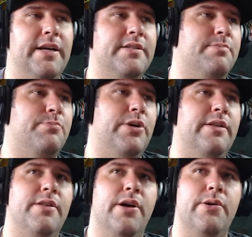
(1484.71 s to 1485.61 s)
It's a pretty
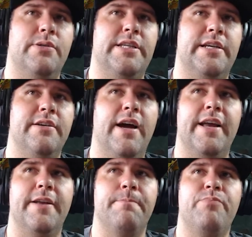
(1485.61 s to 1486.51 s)
low tier item.